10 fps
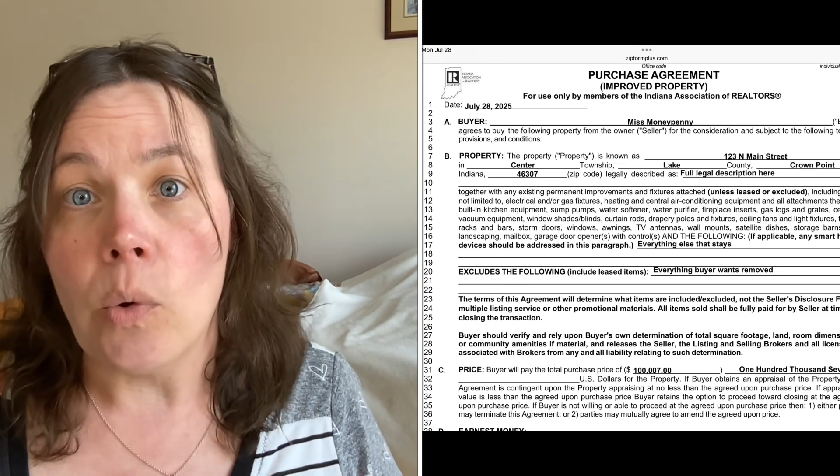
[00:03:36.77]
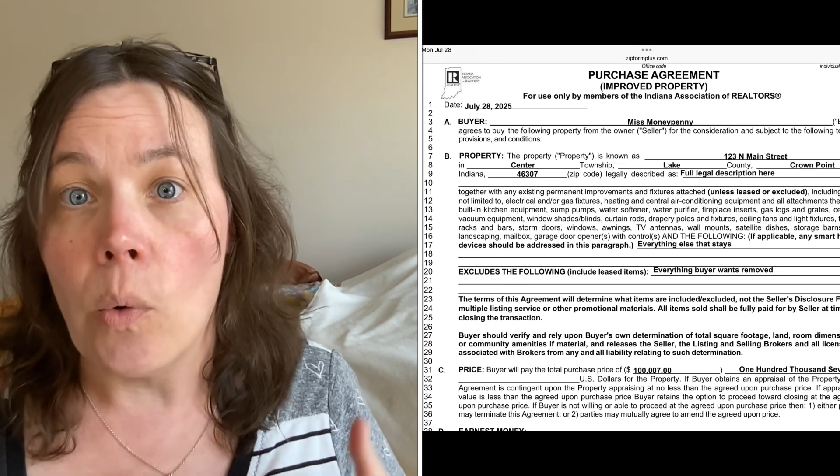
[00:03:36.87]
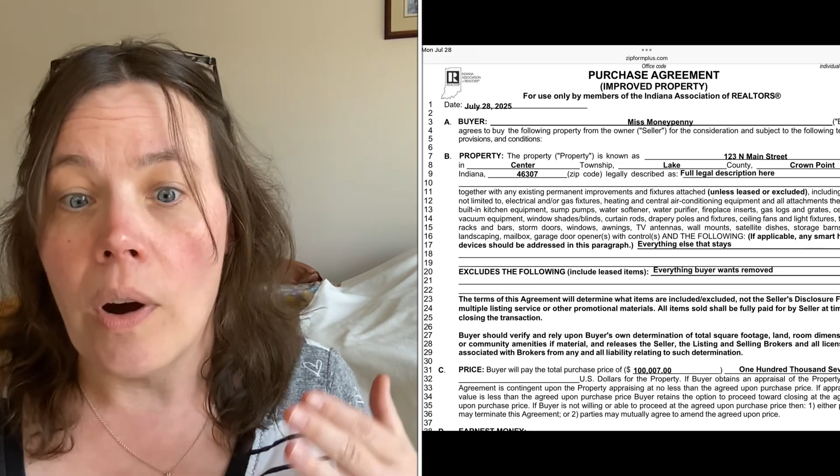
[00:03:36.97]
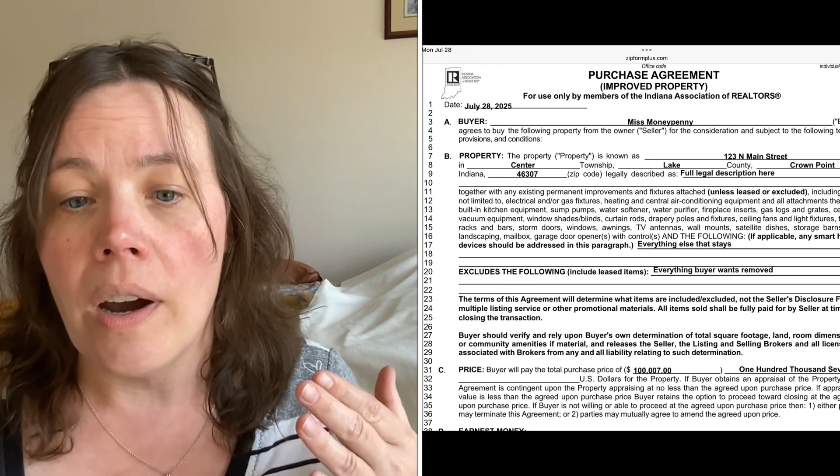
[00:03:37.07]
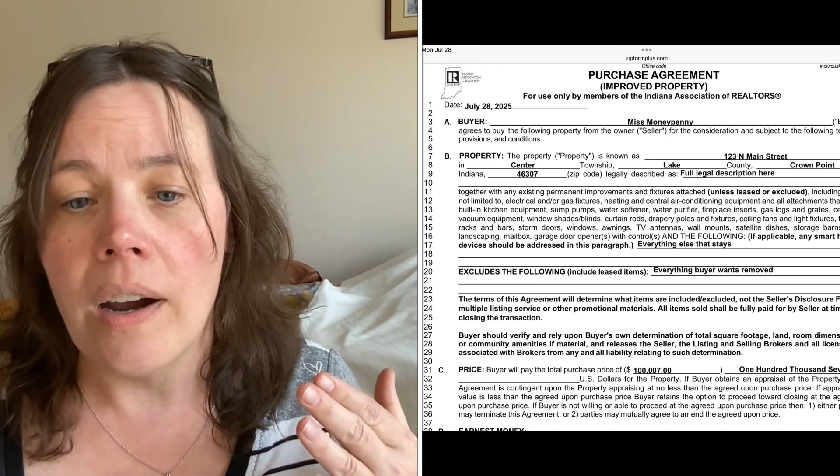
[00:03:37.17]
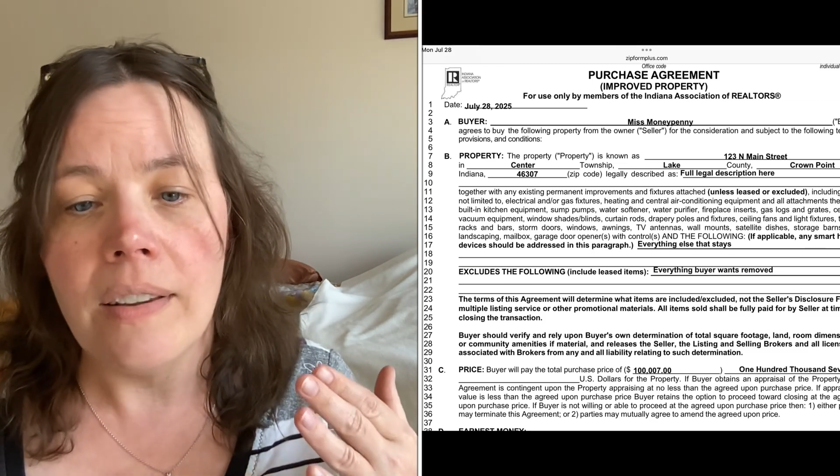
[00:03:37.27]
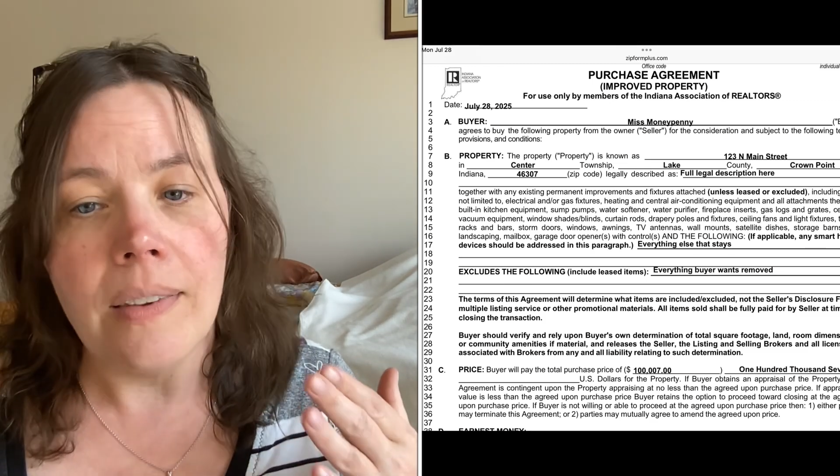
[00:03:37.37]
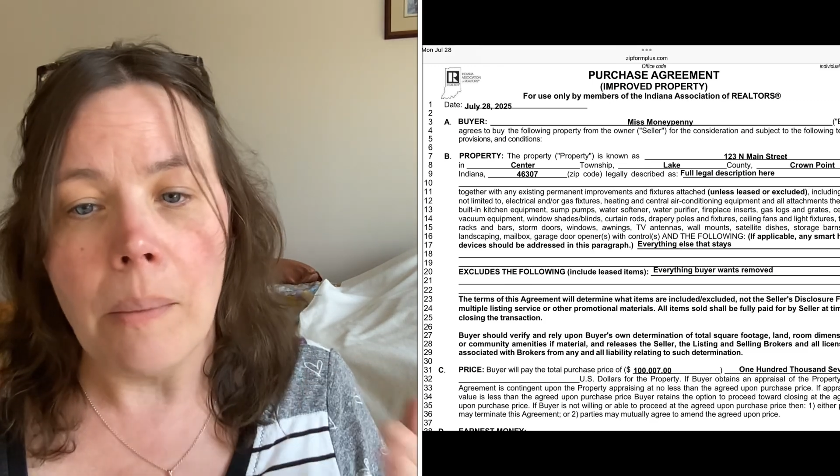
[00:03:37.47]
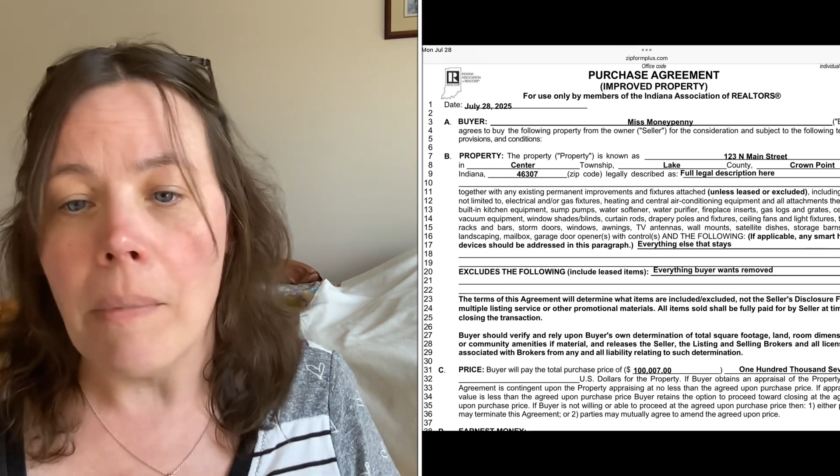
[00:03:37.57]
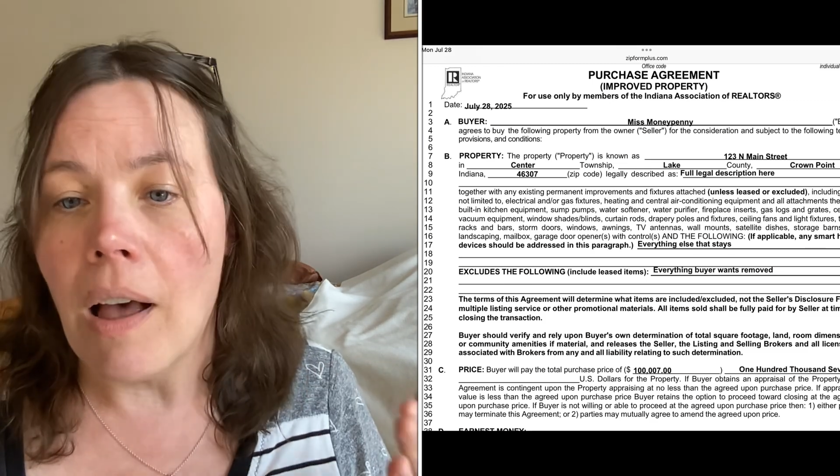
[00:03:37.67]
or
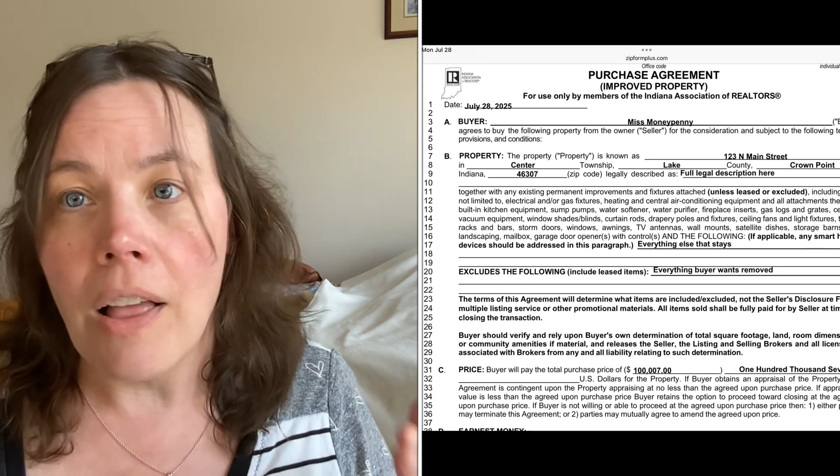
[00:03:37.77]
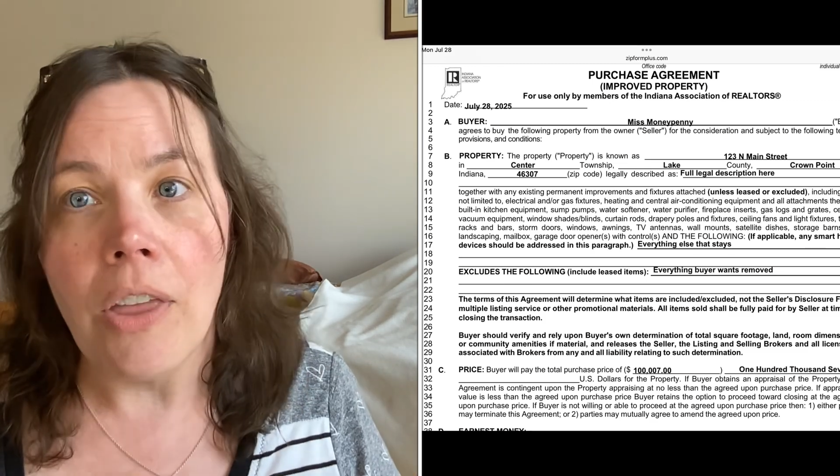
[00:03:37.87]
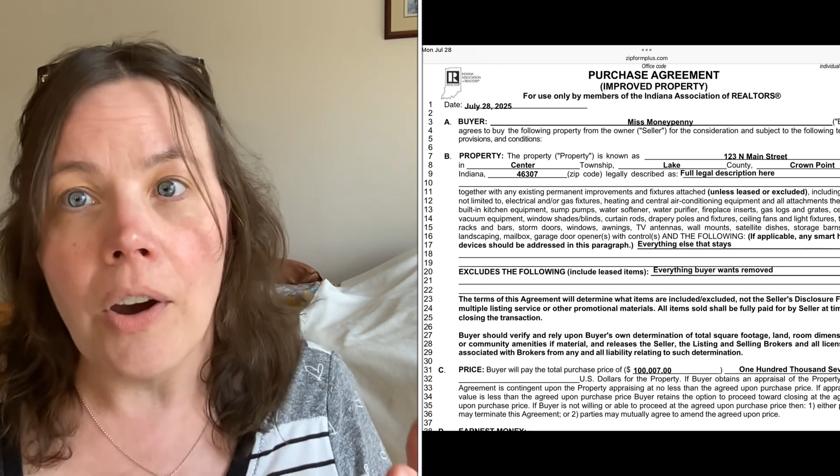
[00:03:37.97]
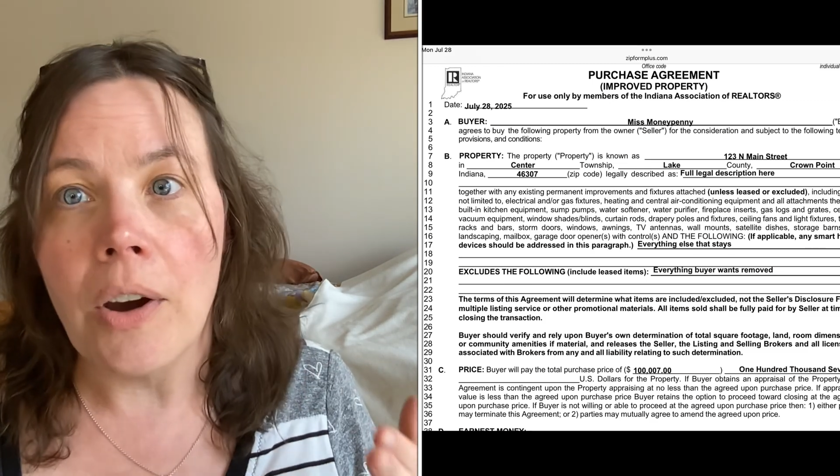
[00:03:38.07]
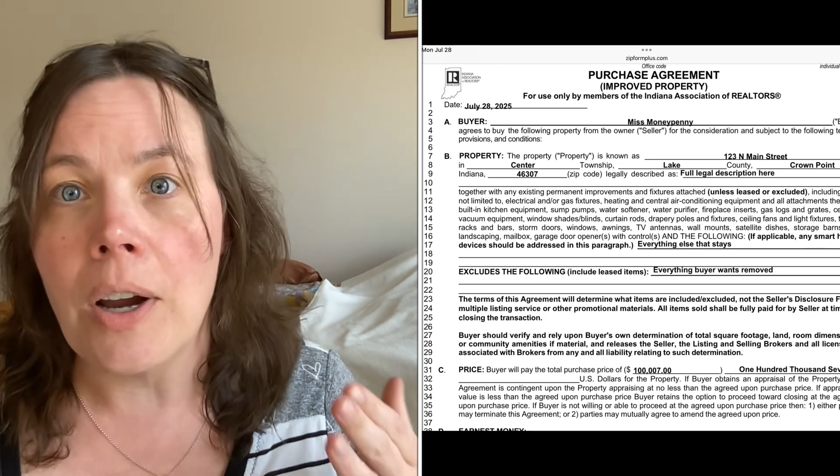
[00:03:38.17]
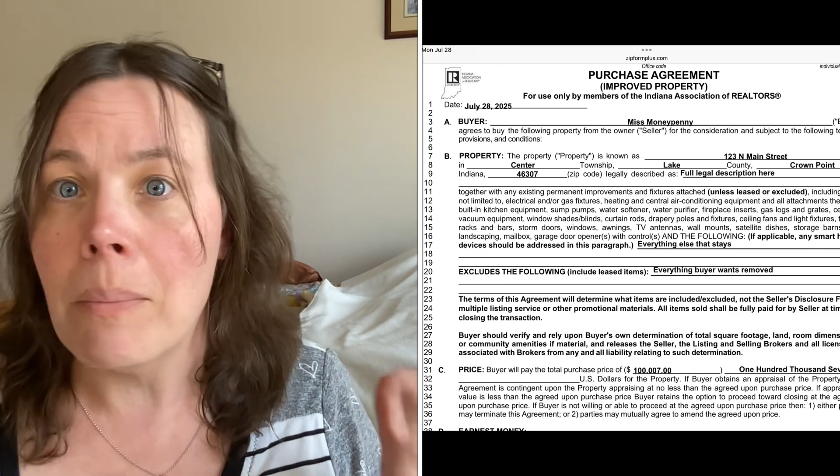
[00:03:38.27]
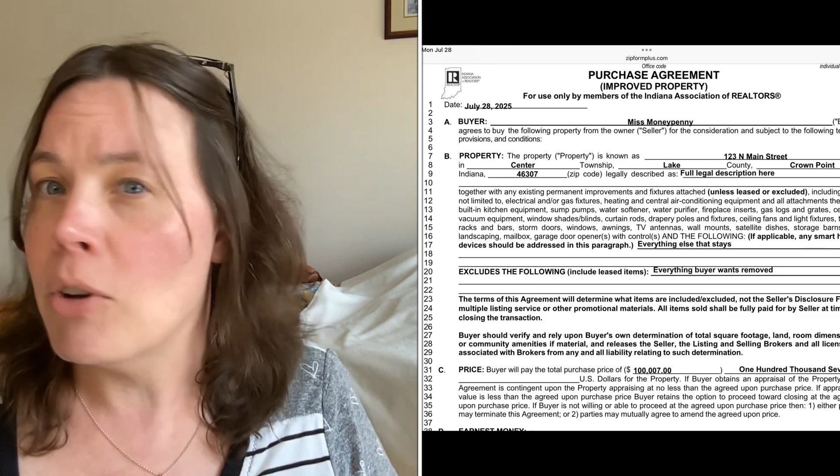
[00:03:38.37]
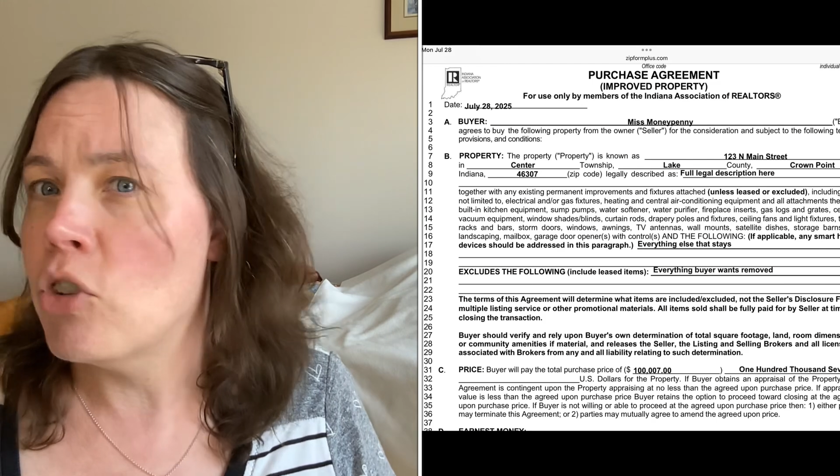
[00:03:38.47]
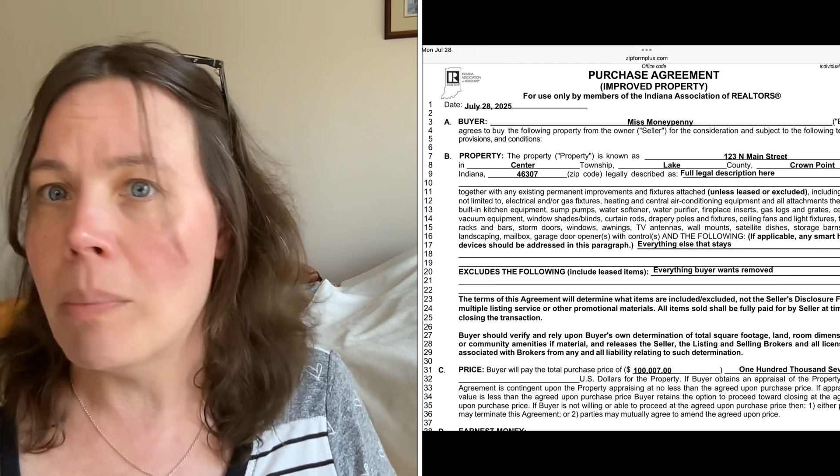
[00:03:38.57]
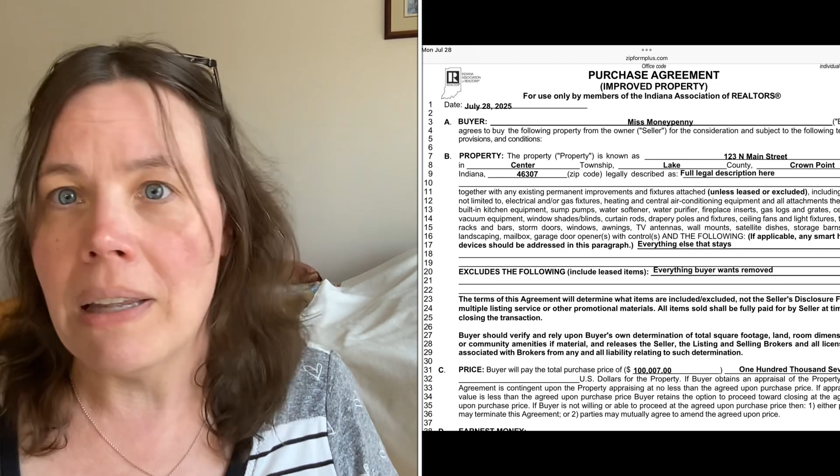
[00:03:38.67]
some other
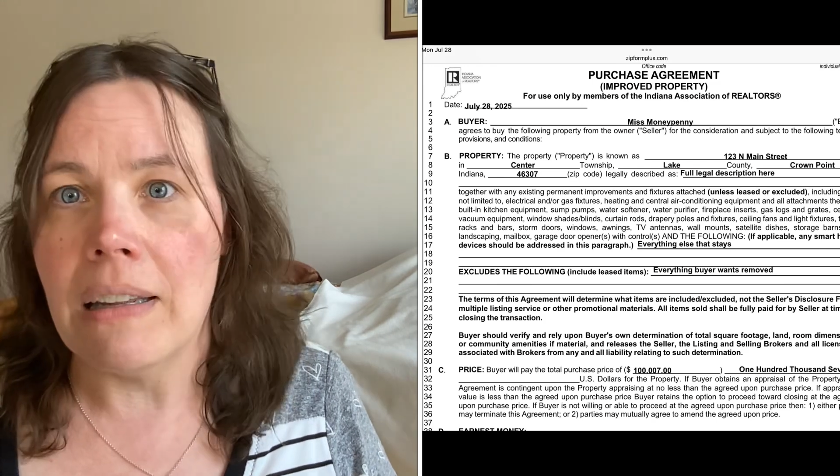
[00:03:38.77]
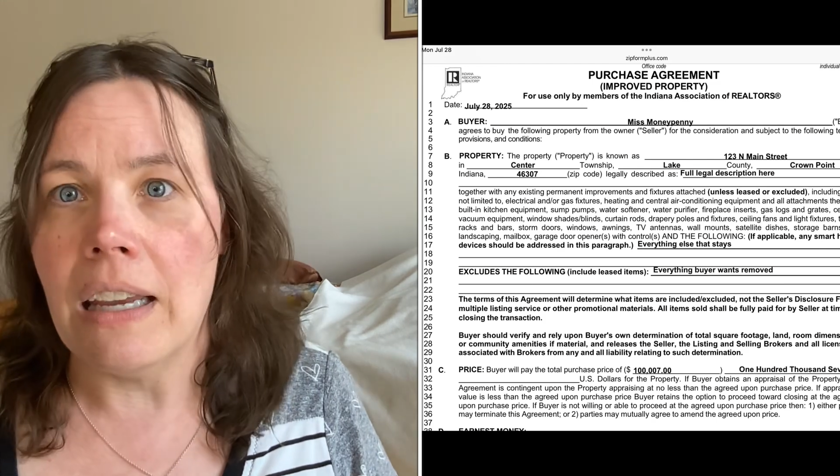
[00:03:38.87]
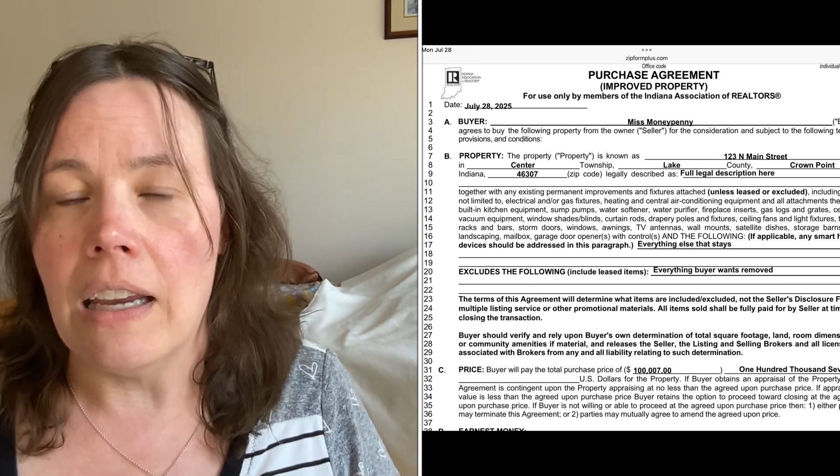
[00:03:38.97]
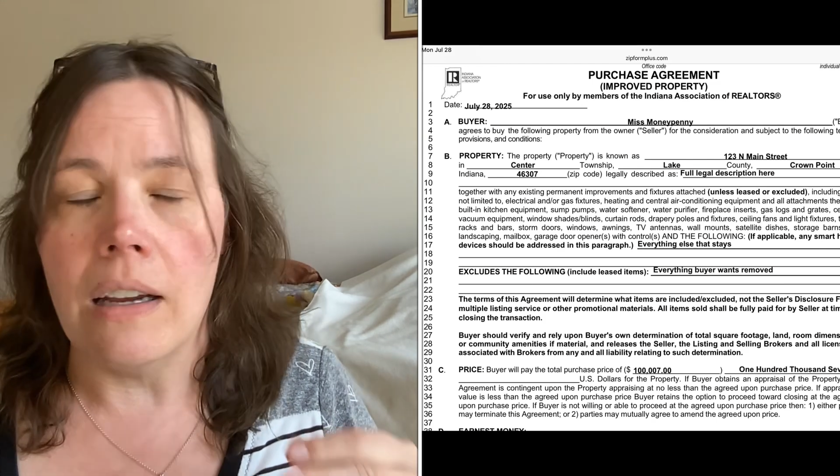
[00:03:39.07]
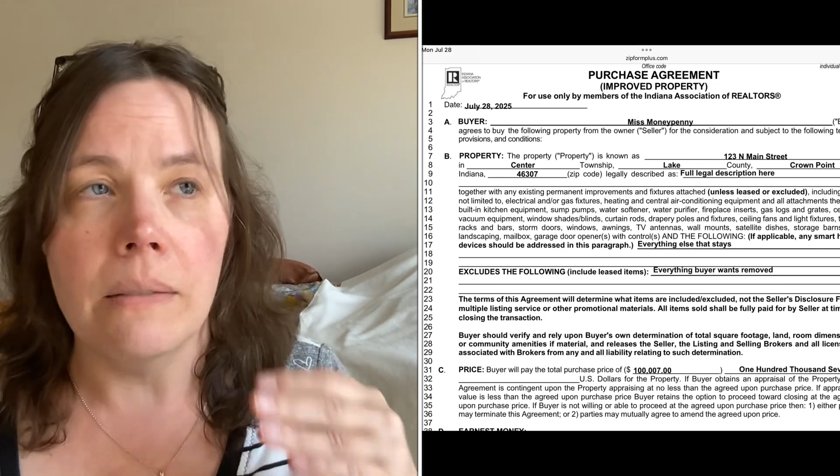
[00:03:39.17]
commercial building,